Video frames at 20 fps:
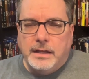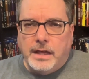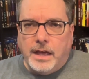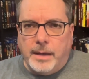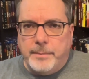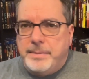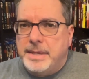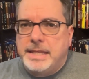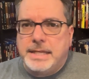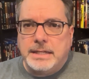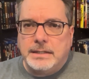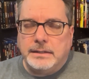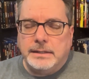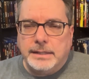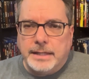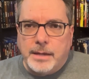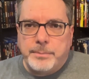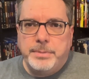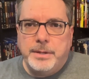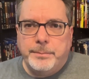immediately
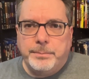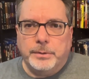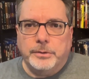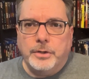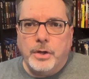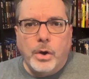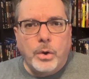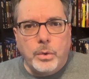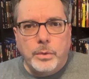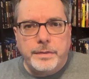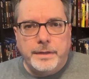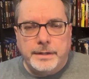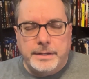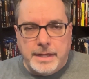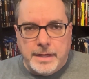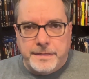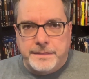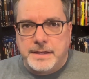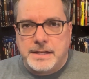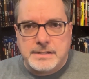let people know that
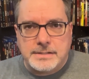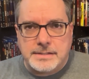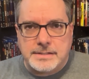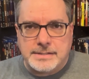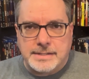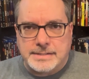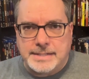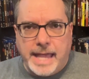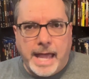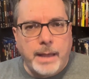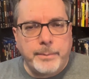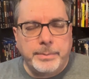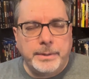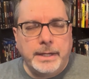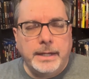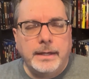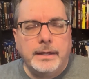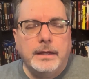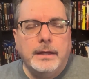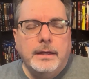he thinks this is
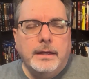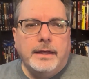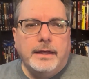happening